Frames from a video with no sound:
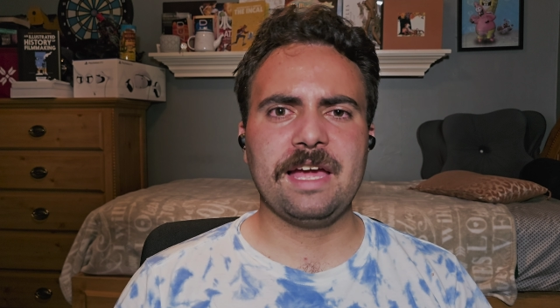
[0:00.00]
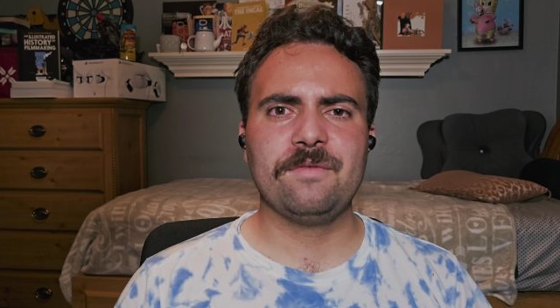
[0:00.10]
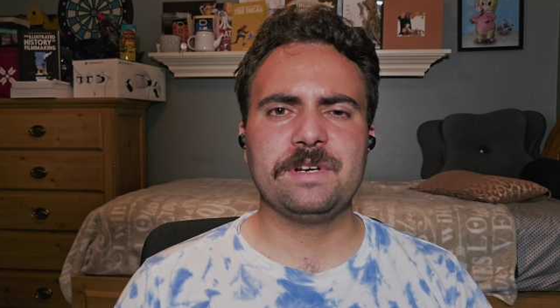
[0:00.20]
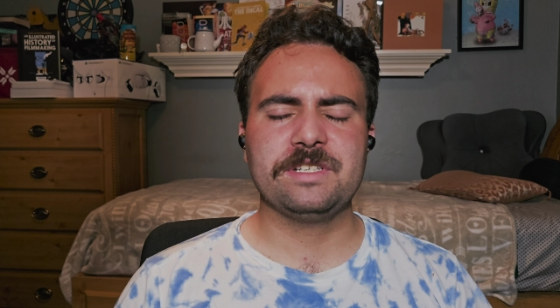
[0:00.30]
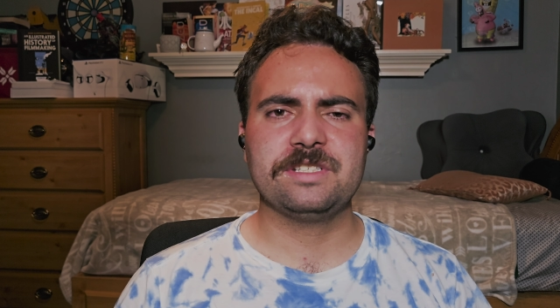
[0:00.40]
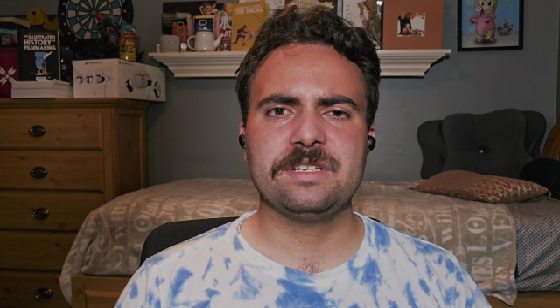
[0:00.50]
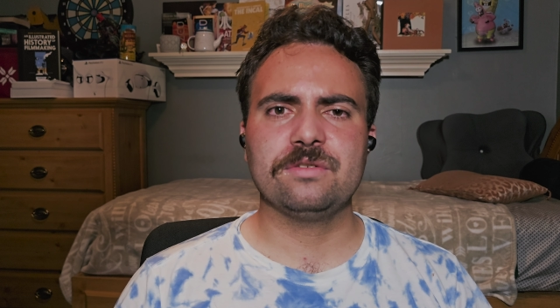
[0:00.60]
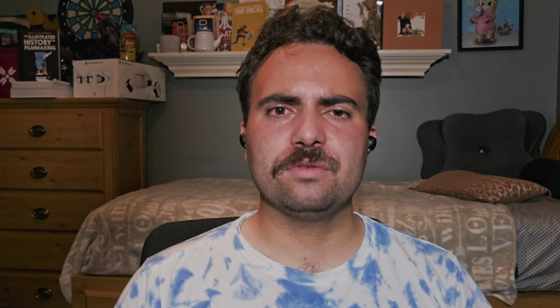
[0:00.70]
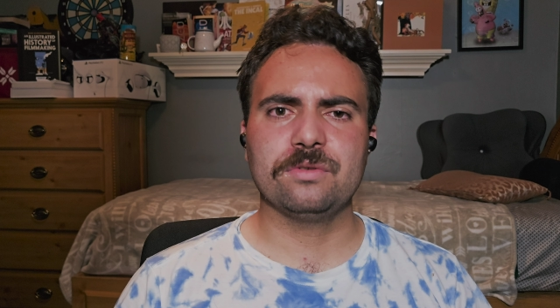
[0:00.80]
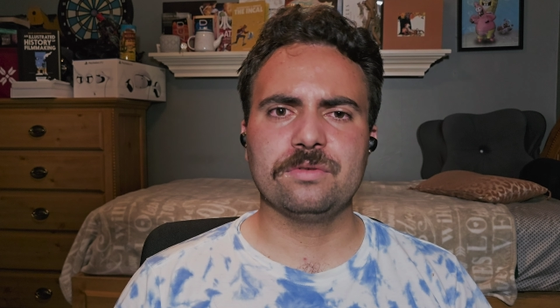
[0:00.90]
every
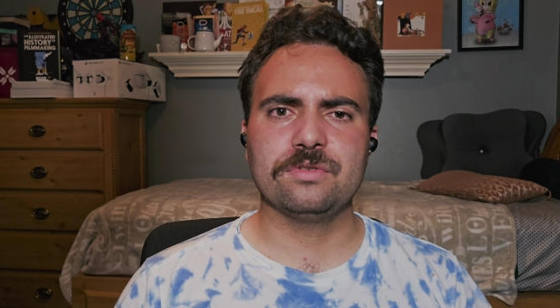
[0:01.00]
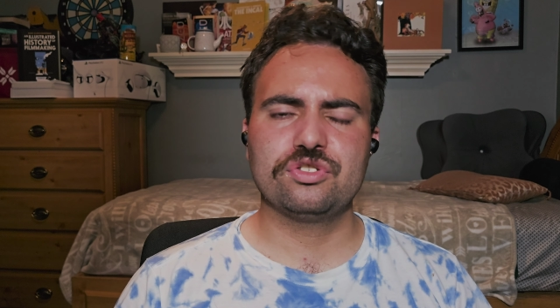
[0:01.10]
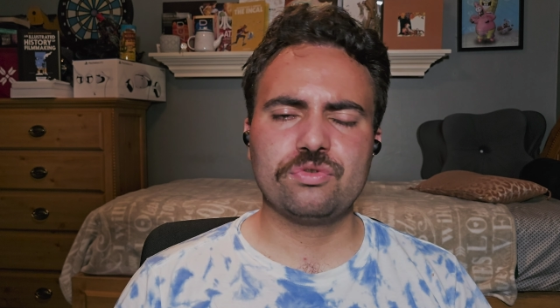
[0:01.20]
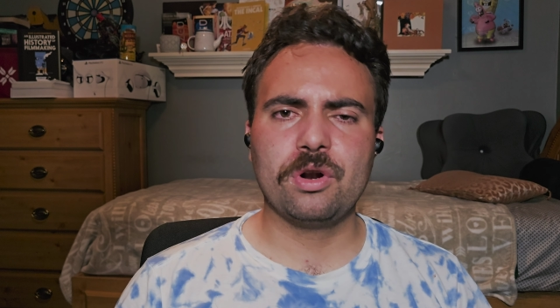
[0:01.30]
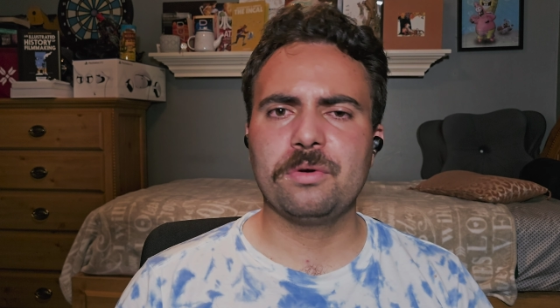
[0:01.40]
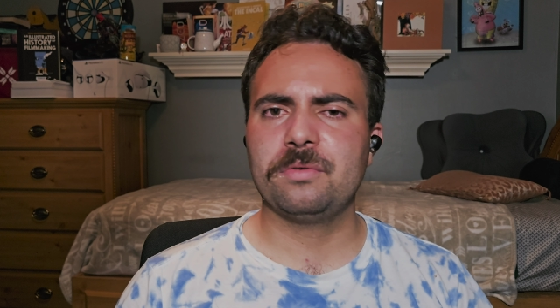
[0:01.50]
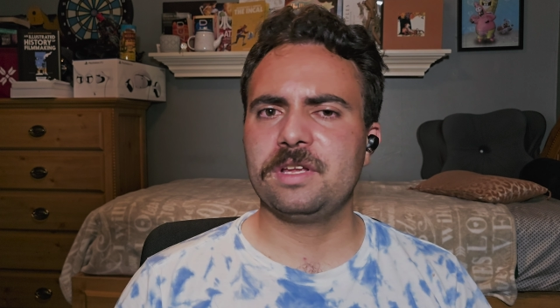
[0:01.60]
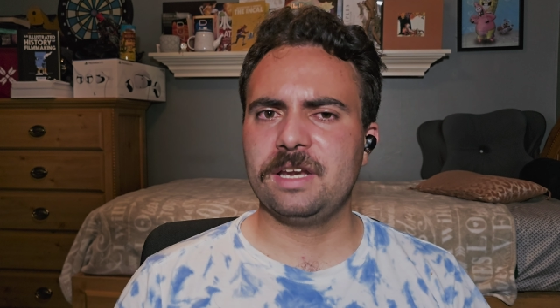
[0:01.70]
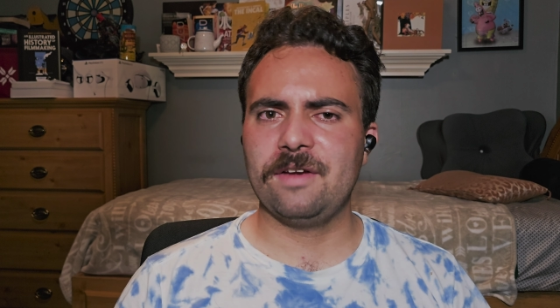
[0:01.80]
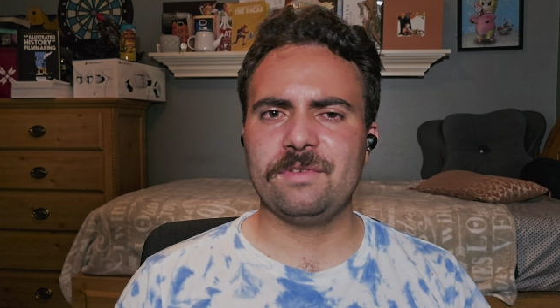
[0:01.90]
single stroke
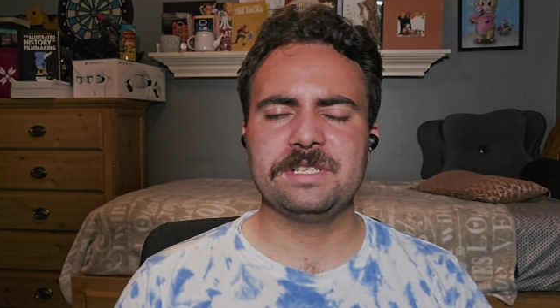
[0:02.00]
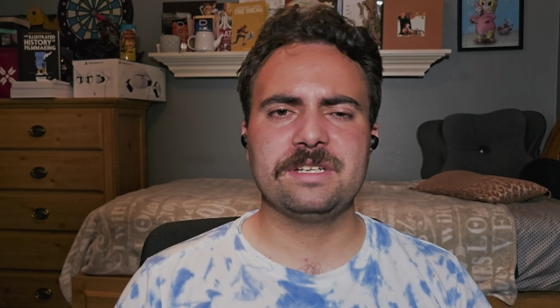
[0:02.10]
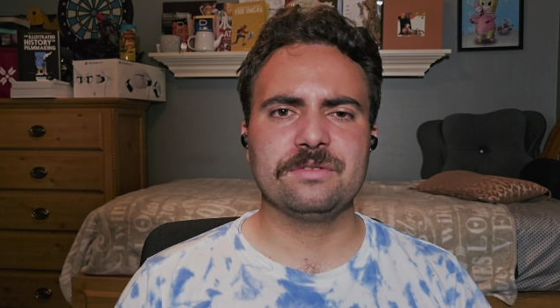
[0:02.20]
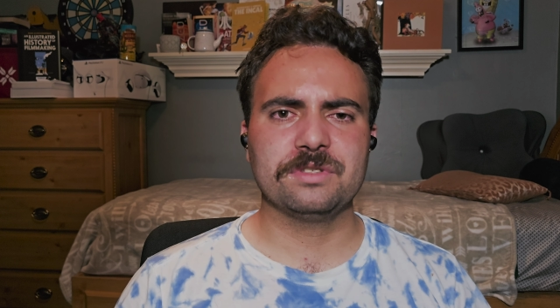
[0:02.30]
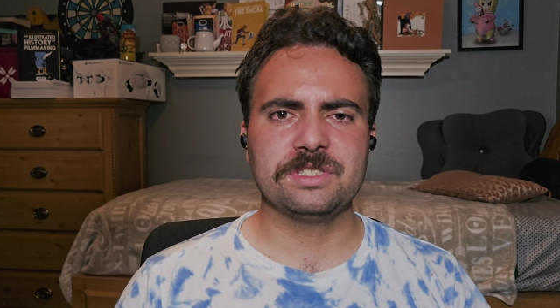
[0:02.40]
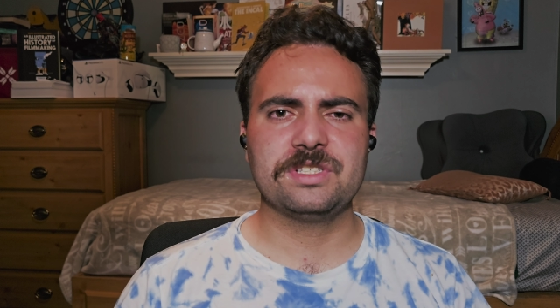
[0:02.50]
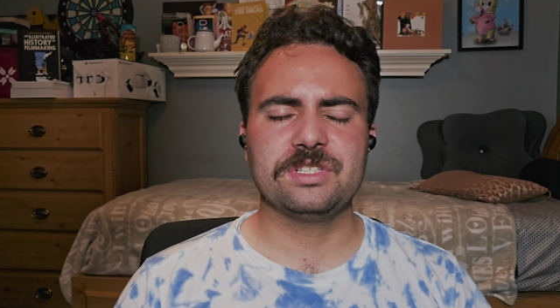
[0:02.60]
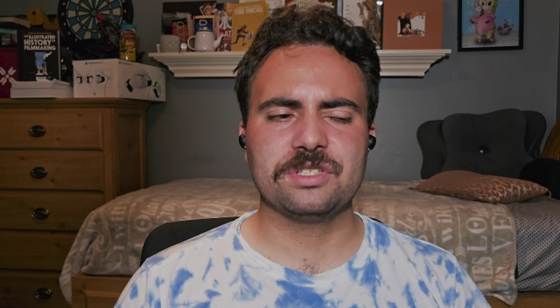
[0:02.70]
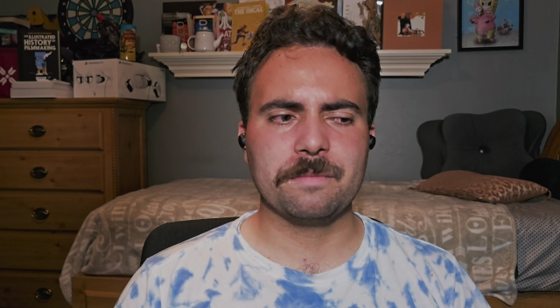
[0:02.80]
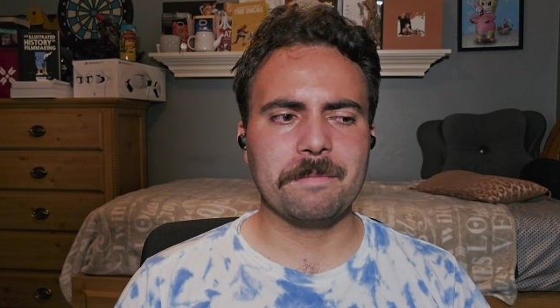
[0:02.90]
and every single
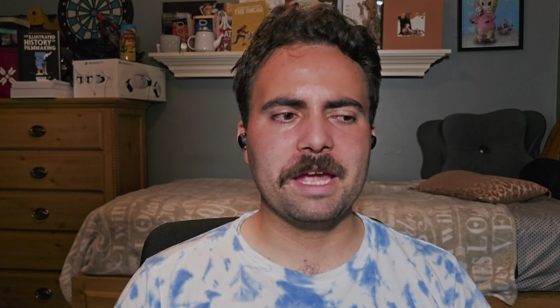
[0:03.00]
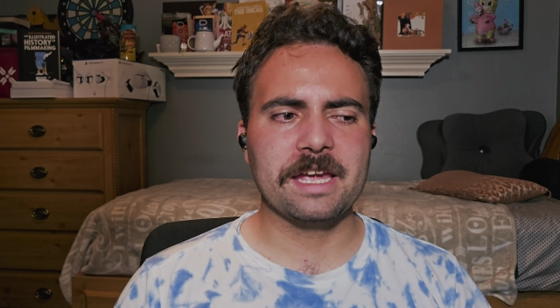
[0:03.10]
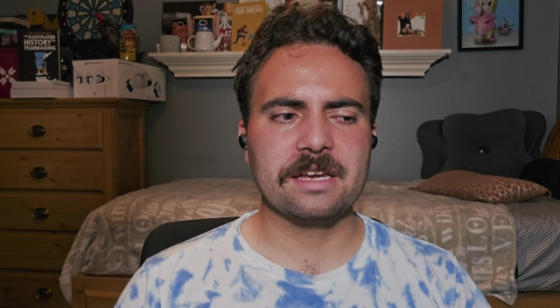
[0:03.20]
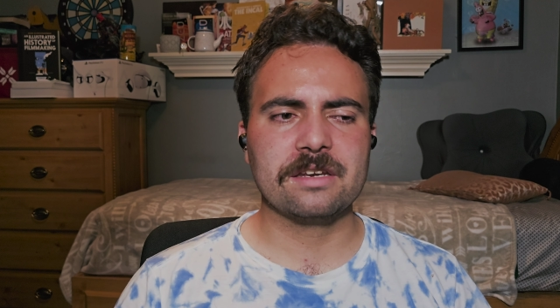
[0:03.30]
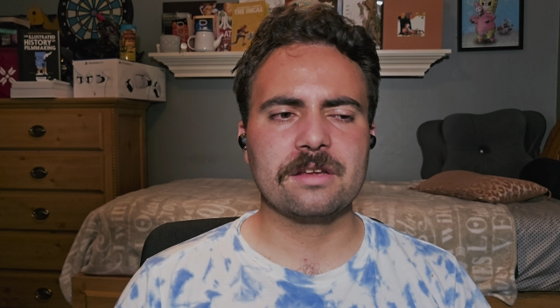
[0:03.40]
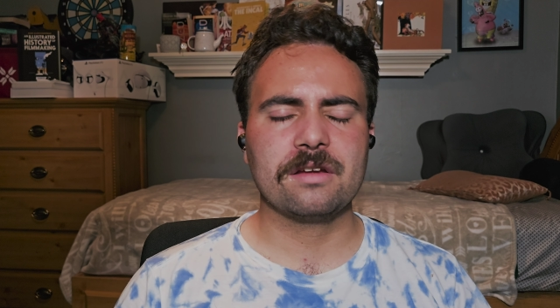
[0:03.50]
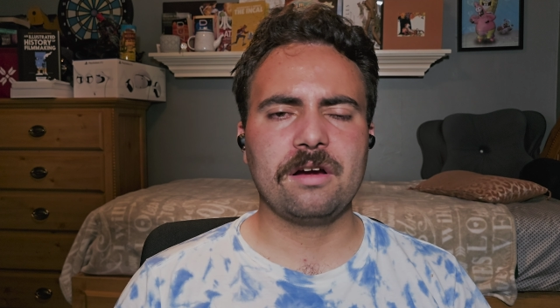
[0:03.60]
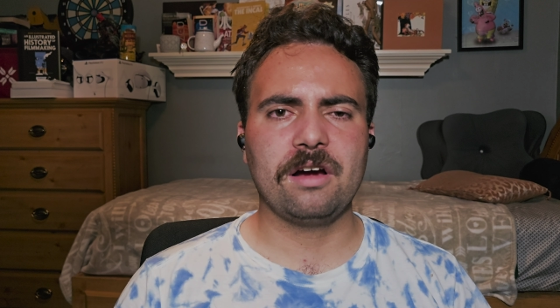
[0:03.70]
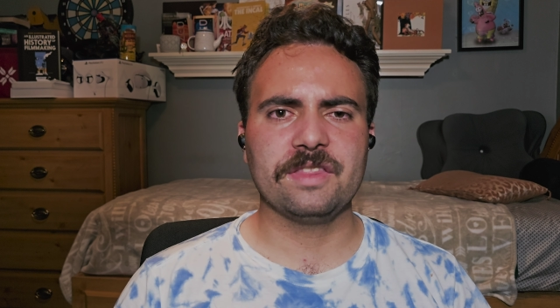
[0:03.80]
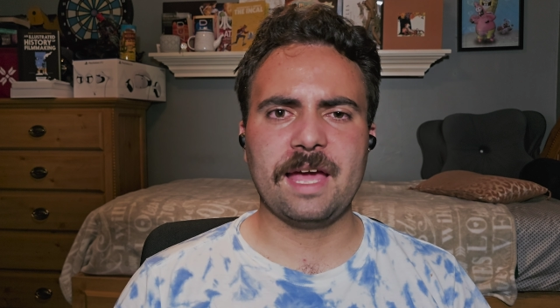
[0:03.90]
decision made
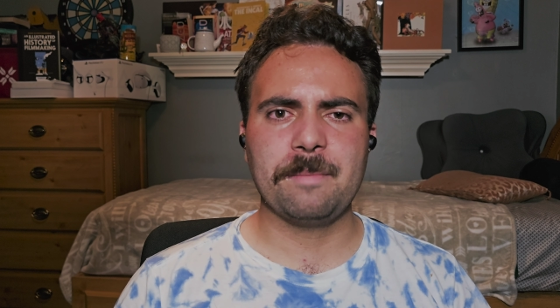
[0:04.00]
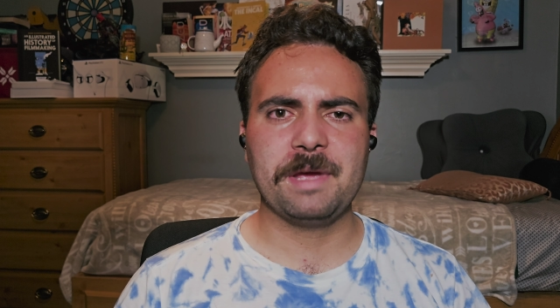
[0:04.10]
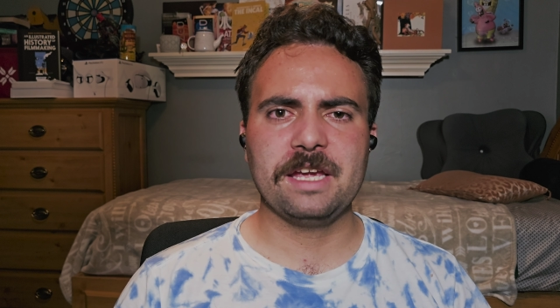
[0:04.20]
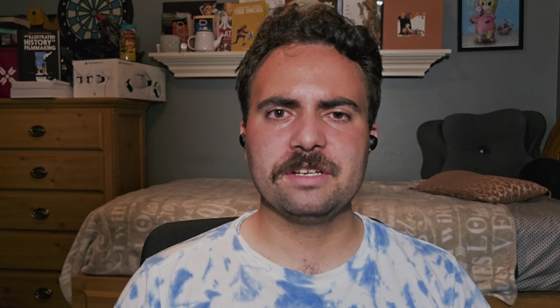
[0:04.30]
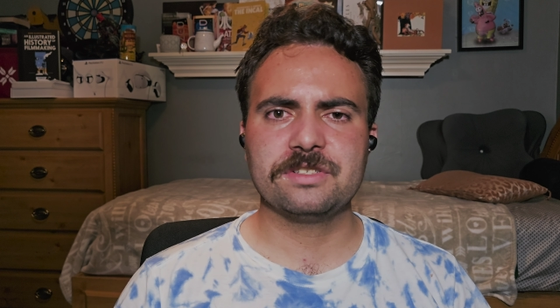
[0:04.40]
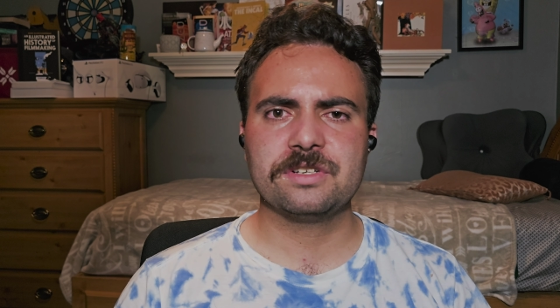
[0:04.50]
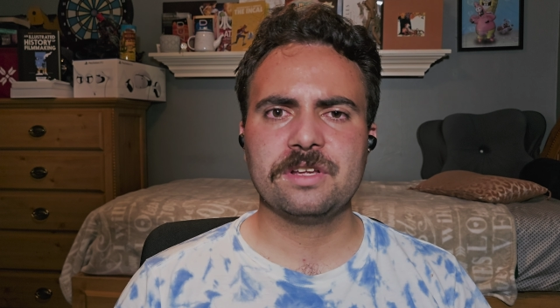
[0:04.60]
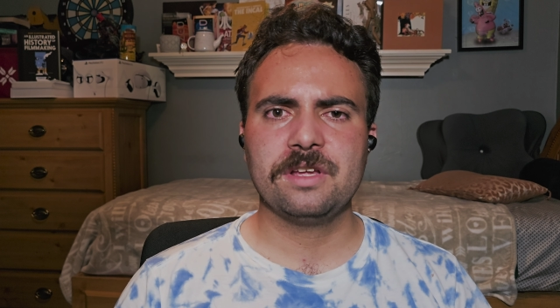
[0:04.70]
on that page